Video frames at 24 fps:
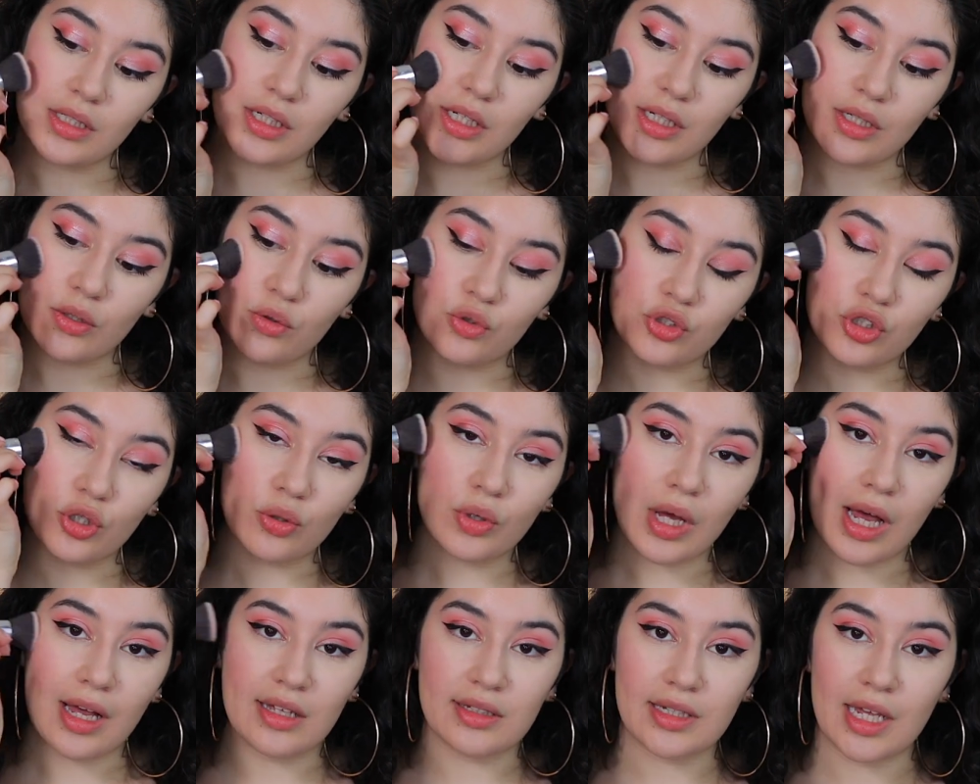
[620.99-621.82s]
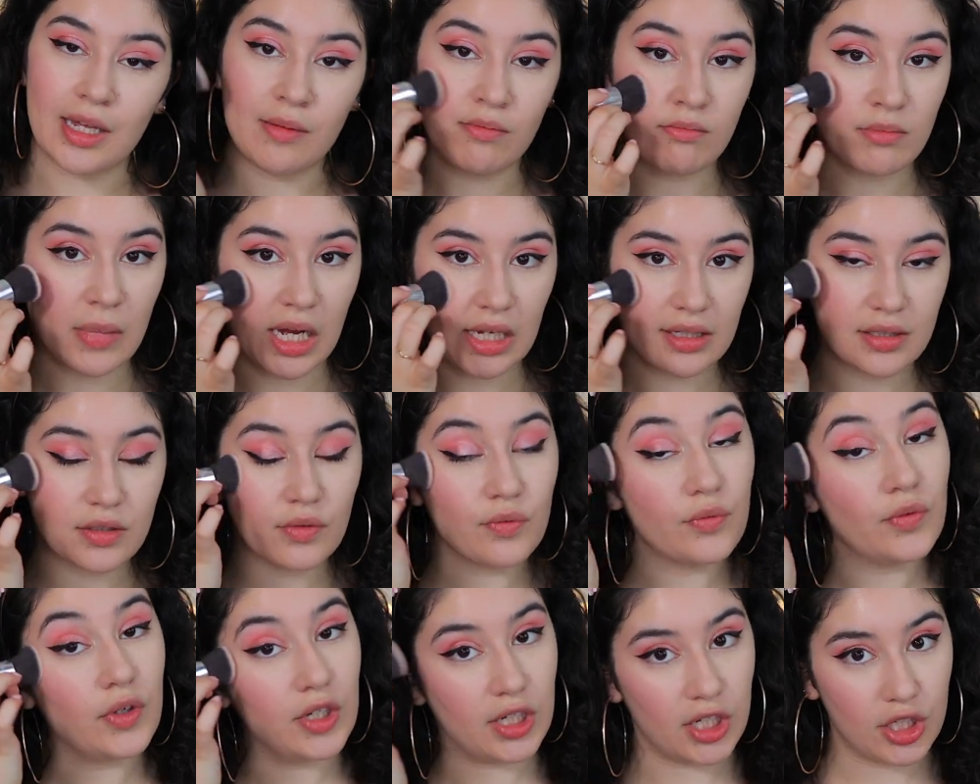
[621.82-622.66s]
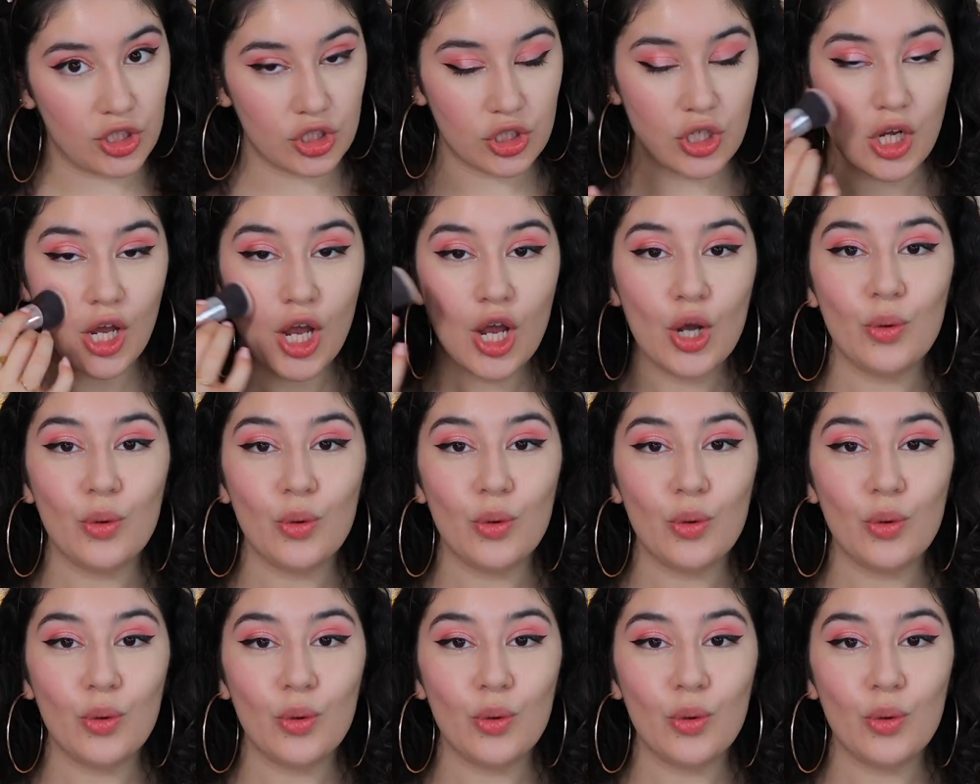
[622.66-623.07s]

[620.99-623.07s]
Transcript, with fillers: It also has a matte finish,